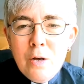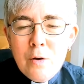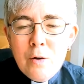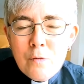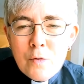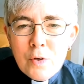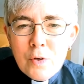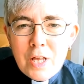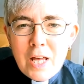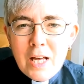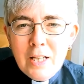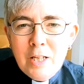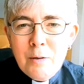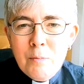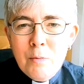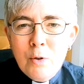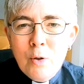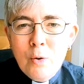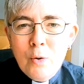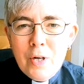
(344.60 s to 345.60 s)
for the
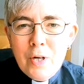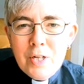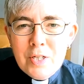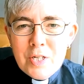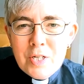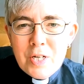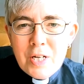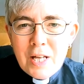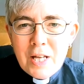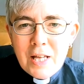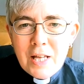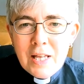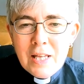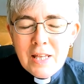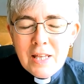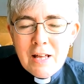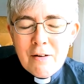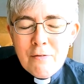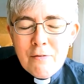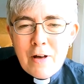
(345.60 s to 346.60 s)
unemployed,
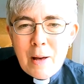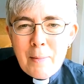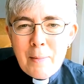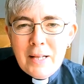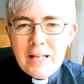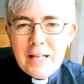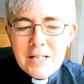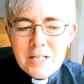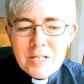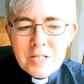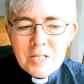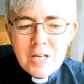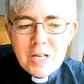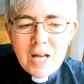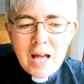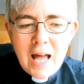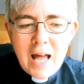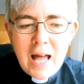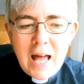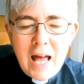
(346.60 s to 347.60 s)
their families,
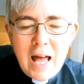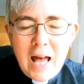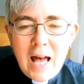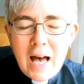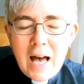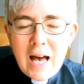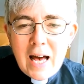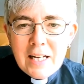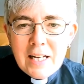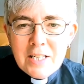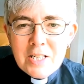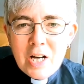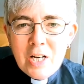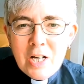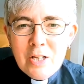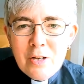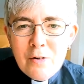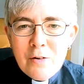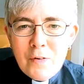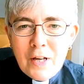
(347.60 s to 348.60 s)
and
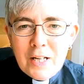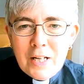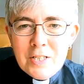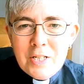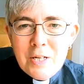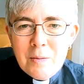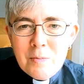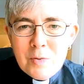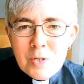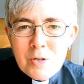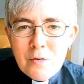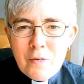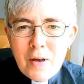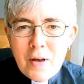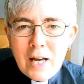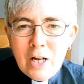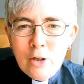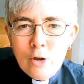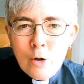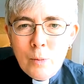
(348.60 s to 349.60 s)
other victims of
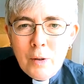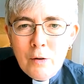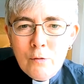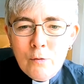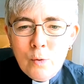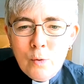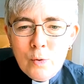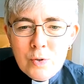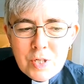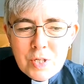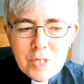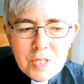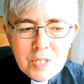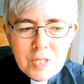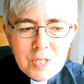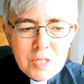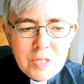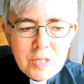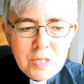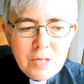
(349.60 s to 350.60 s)
economic
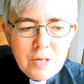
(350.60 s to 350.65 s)
forces,